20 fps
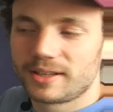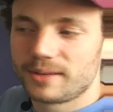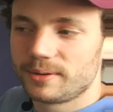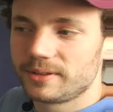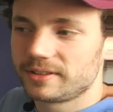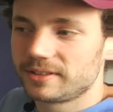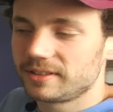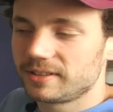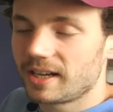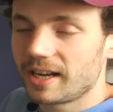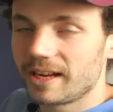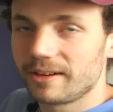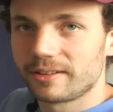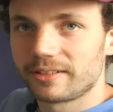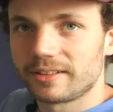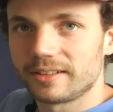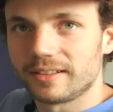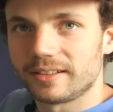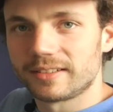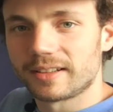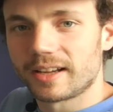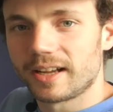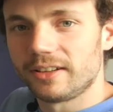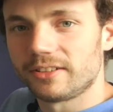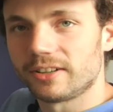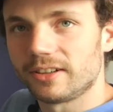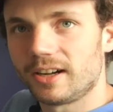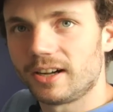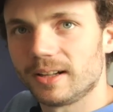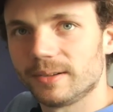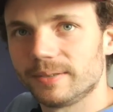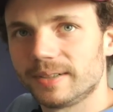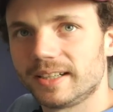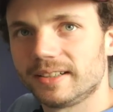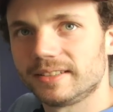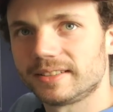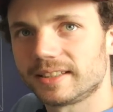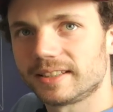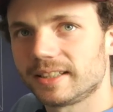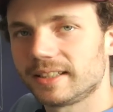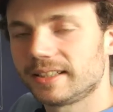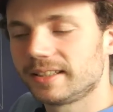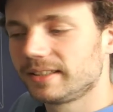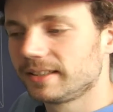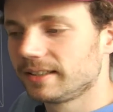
I was not interested in science at all when I was a kid.